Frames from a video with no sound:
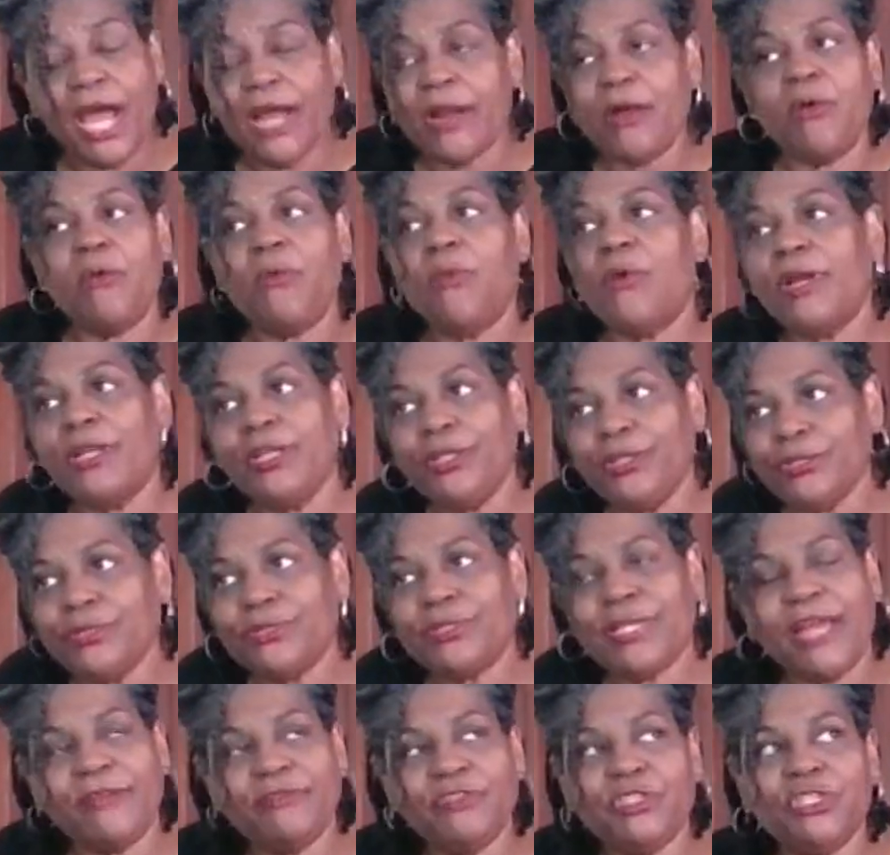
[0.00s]
I don't want to
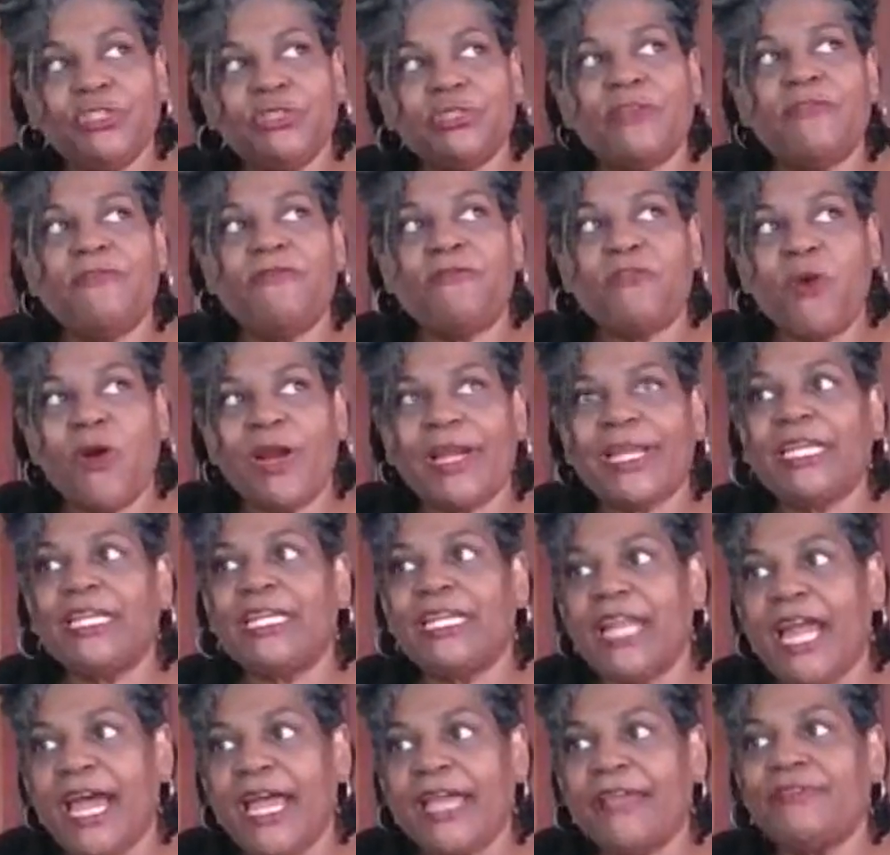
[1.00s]
use have to use a fork
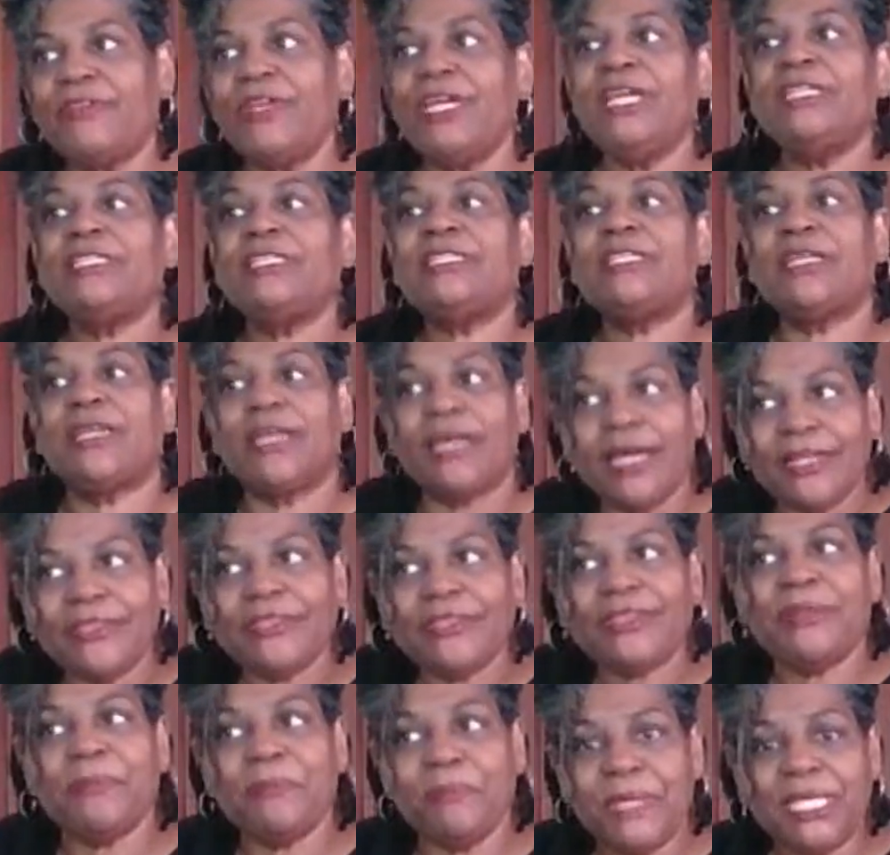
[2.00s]
and knife to
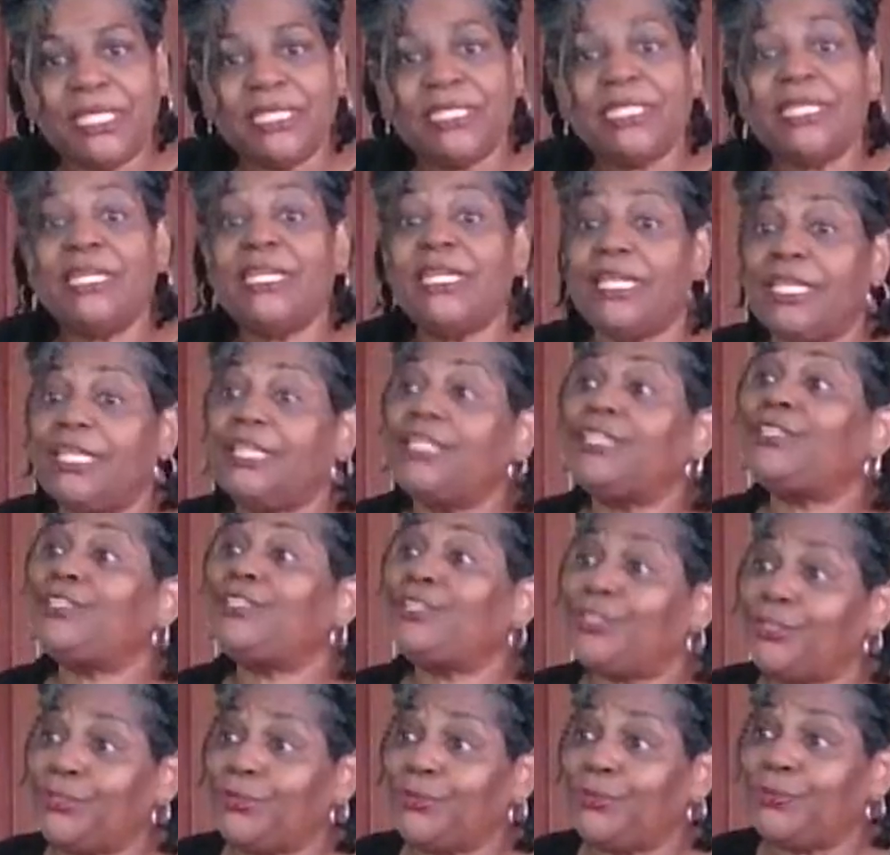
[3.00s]
cut the meat in
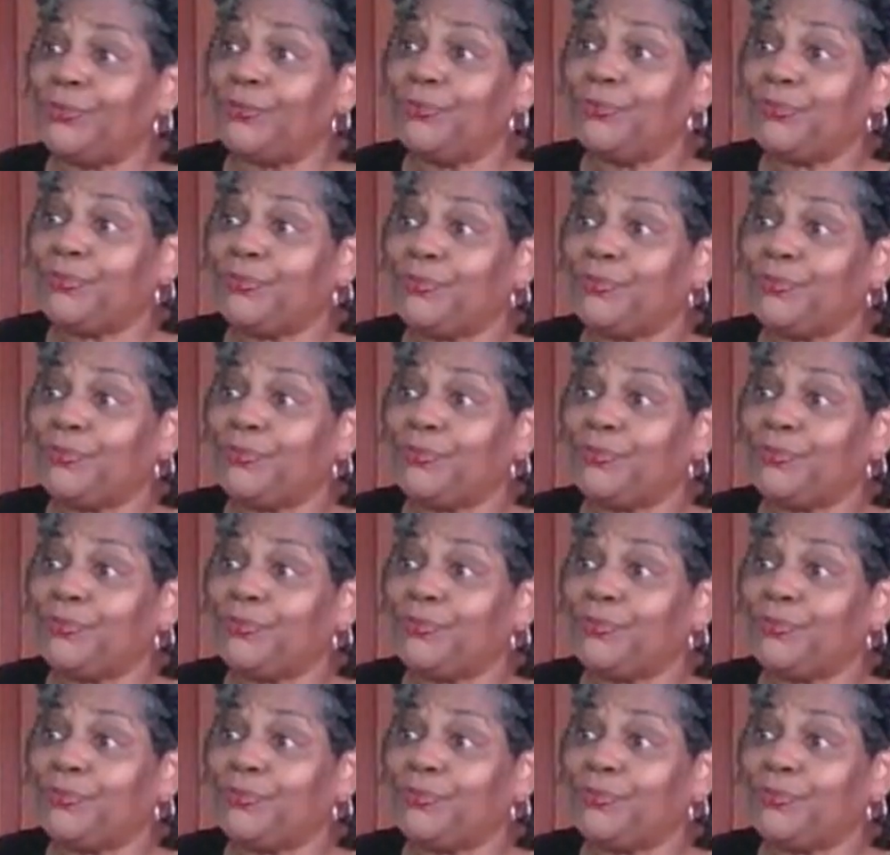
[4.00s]
stew.